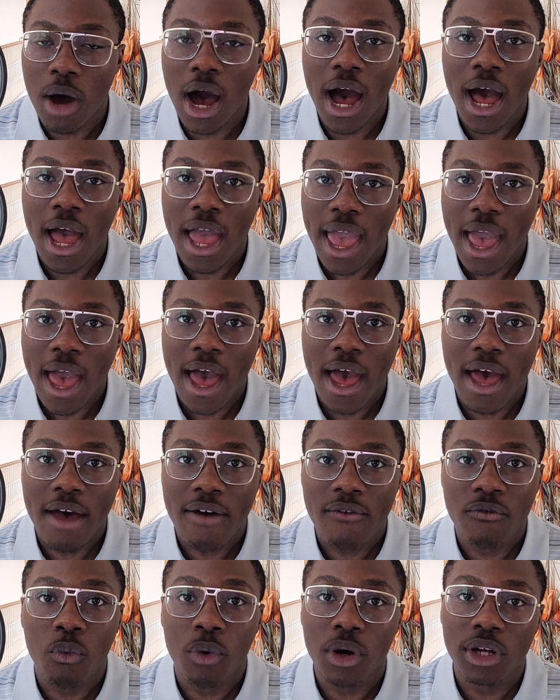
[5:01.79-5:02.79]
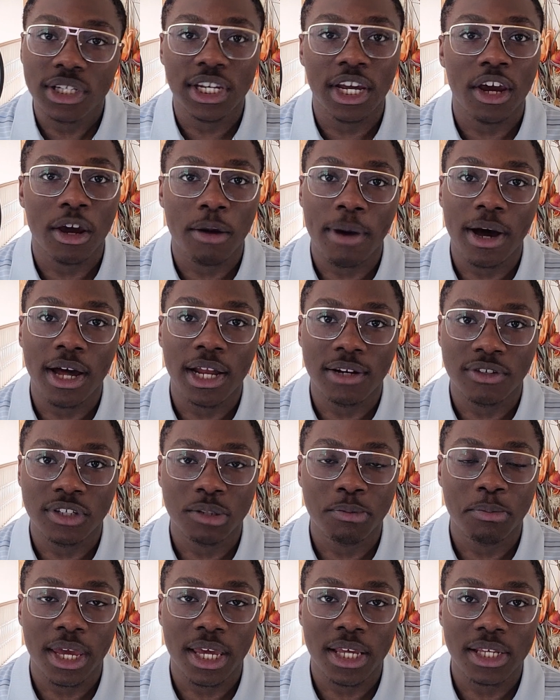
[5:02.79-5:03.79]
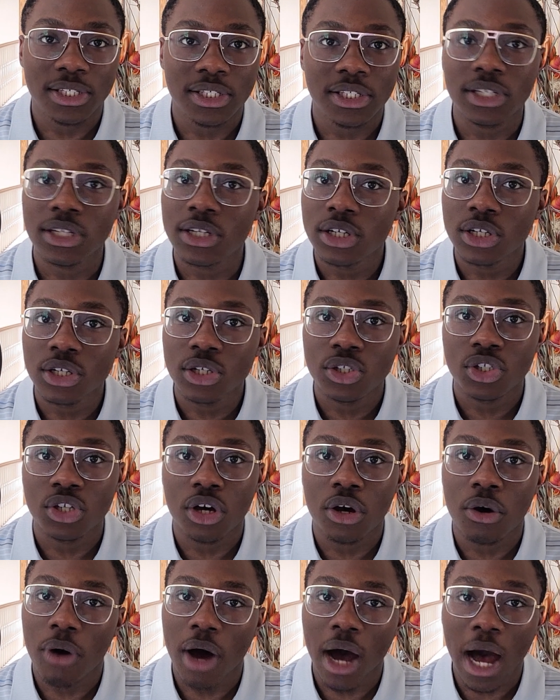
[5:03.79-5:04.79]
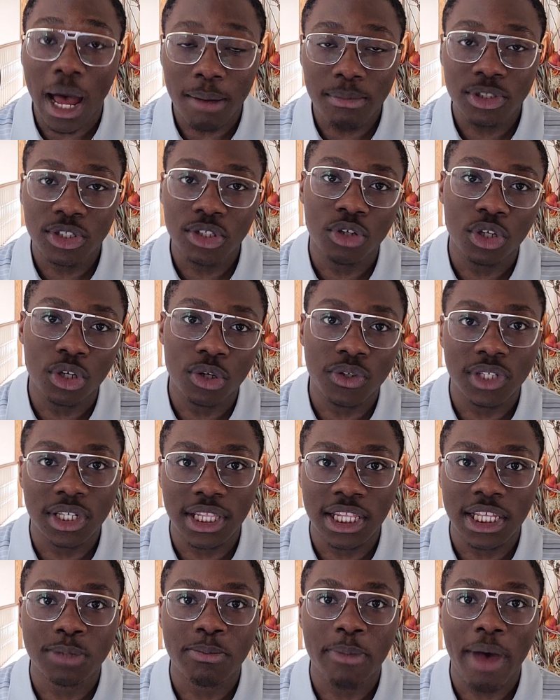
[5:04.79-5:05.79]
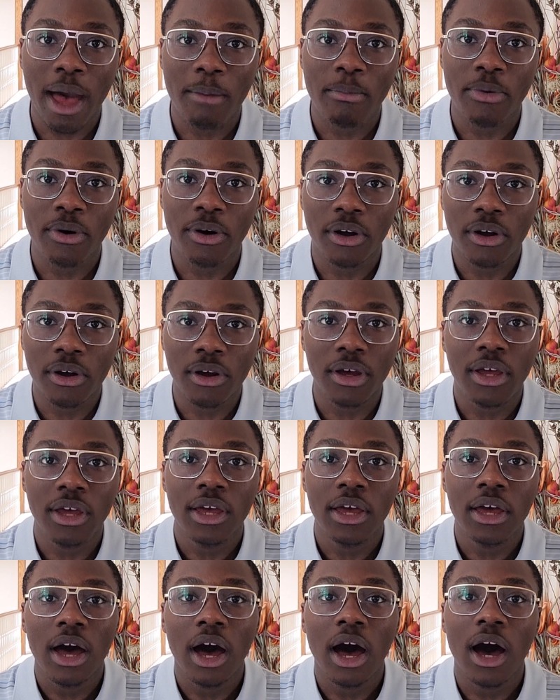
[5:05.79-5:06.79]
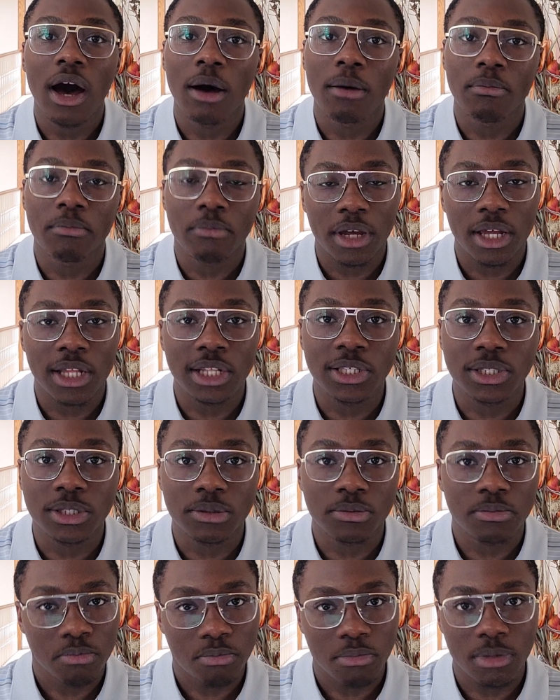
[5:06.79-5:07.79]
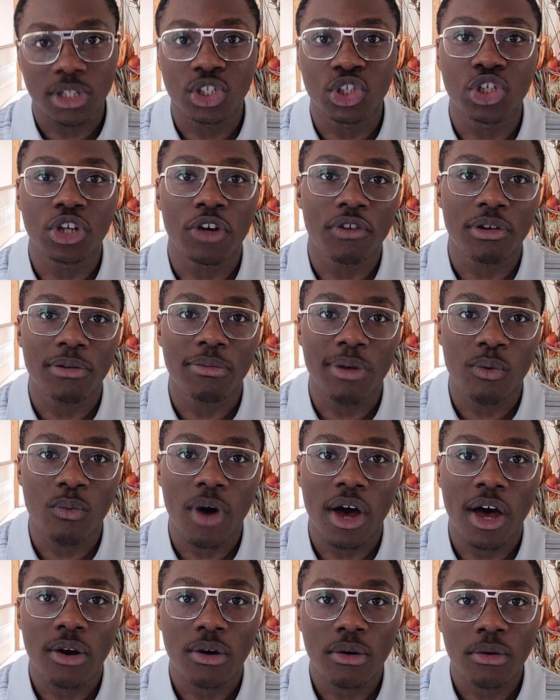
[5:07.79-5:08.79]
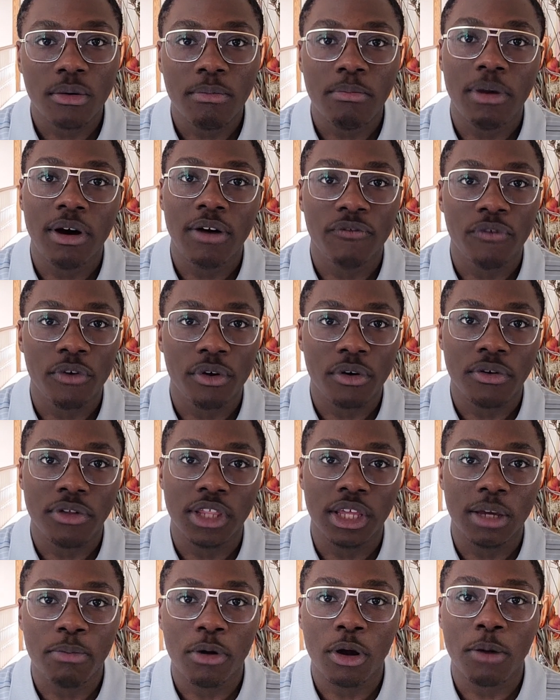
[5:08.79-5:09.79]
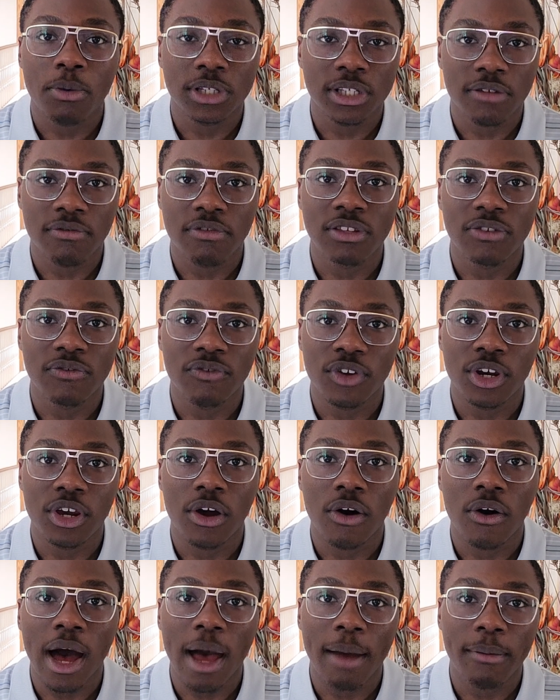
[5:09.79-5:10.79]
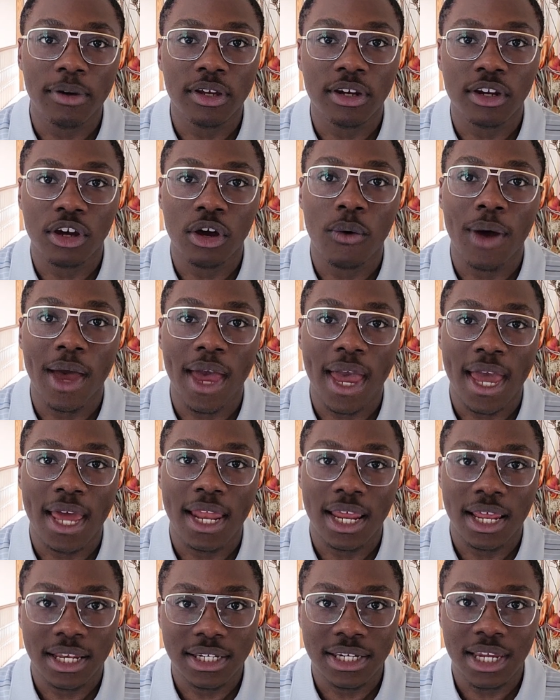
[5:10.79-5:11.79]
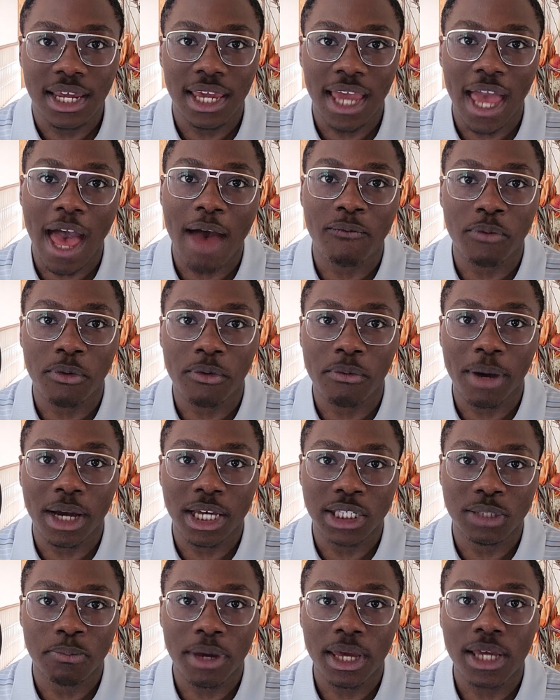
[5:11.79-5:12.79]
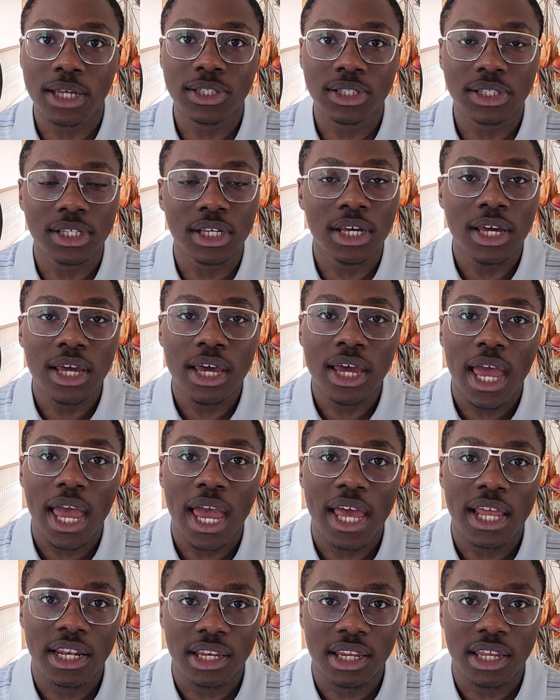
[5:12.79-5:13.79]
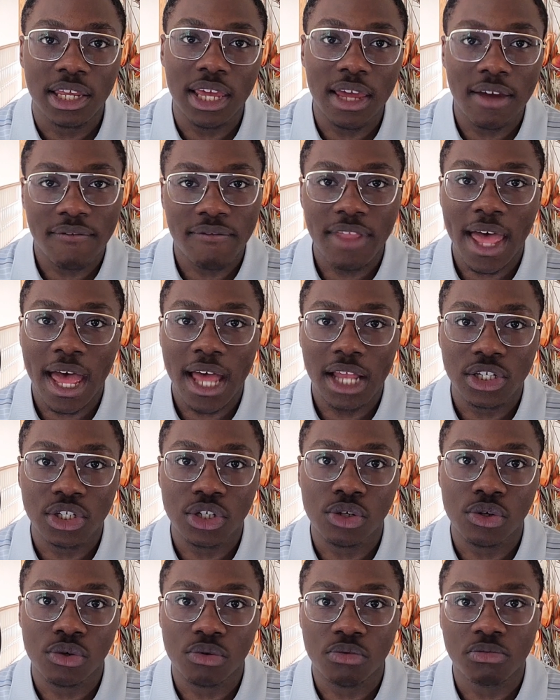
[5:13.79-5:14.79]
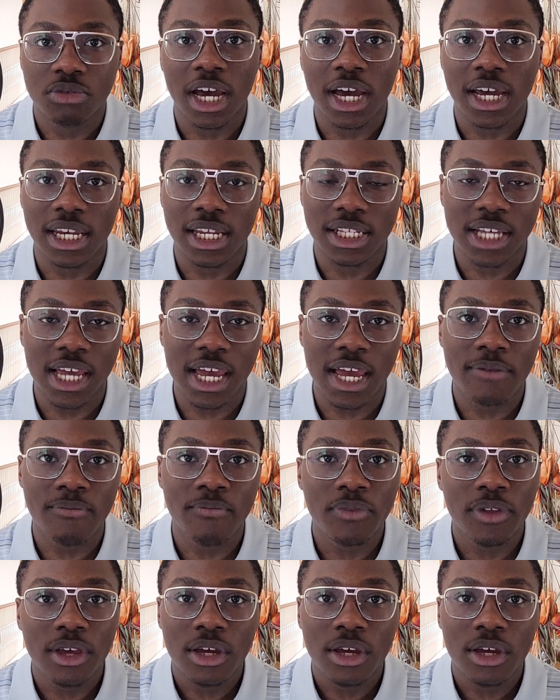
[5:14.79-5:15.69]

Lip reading: I have 1 terabyte of space. So I'm still using this MacBook. It's been serving me well, but for the purpose of this video, I'm going to go ahead and take half of my space and give that to Tiny 10,